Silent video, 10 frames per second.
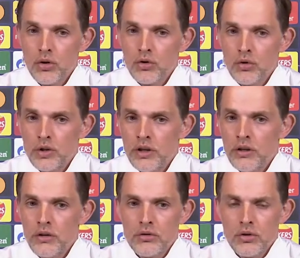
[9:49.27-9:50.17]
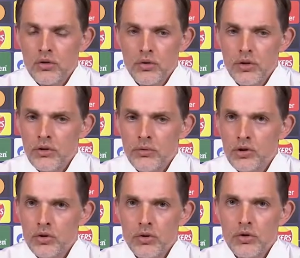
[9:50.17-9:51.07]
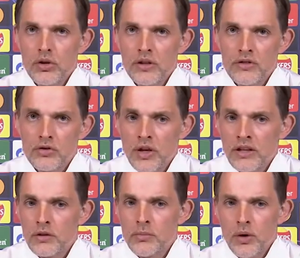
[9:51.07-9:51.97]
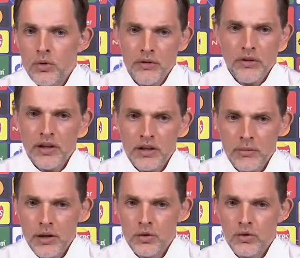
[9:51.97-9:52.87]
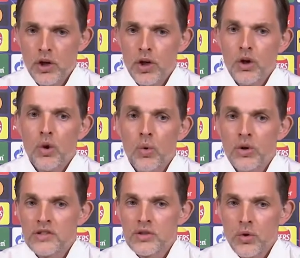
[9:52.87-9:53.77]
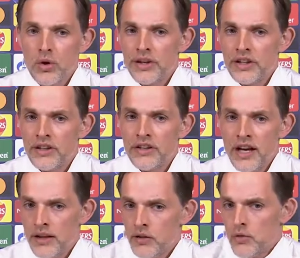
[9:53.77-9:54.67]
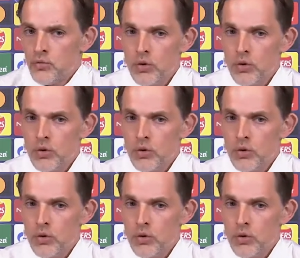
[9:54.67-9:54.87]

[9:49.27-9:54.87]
Not only we should not get distracted by only thinking about who is scoring in the end.